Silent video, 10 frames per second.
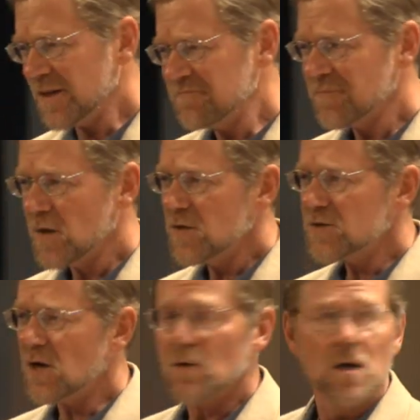Okay?
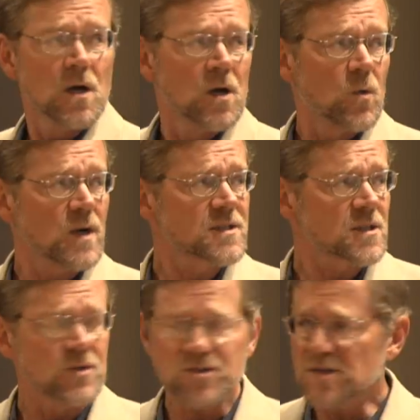So, one
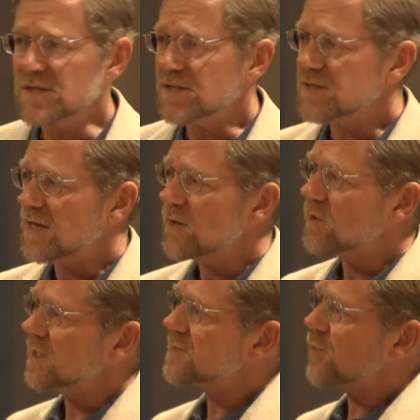solution is to say,
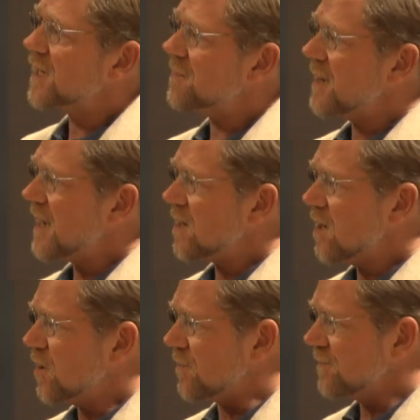well, let's bring it back
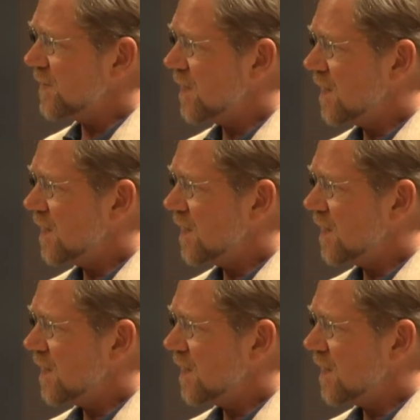home.